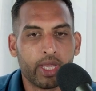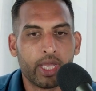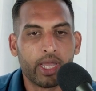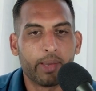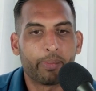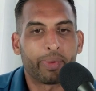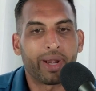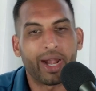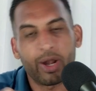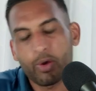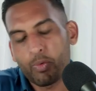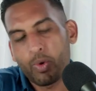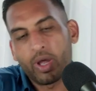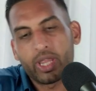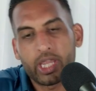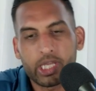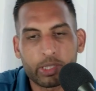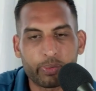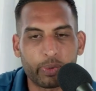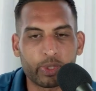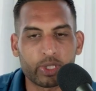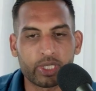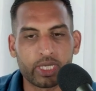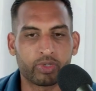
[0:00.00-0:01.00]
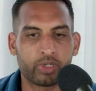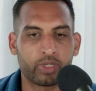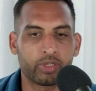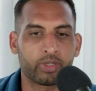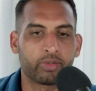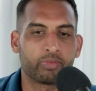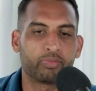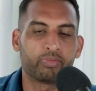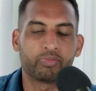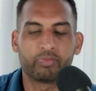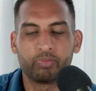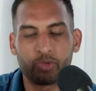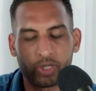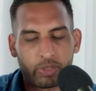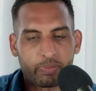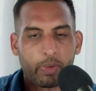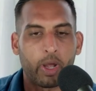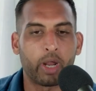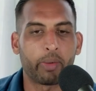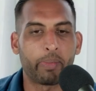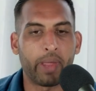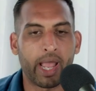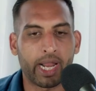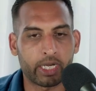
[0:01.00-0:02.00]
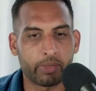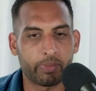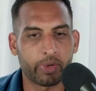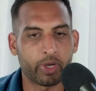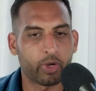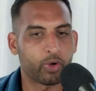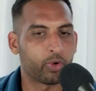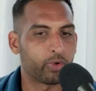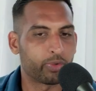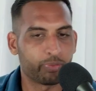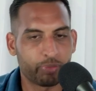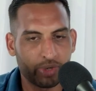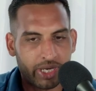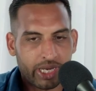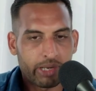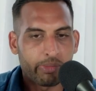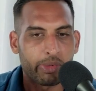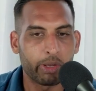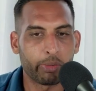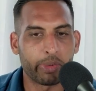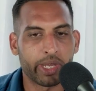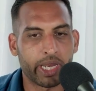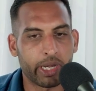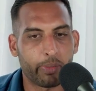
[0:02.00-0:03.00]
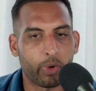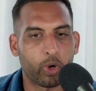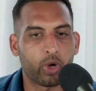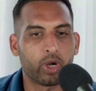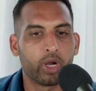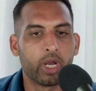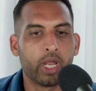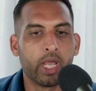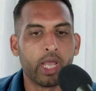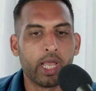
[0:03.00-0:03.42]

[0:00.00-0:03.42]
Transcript: But I don't want this person to respond back to me or email me anymore.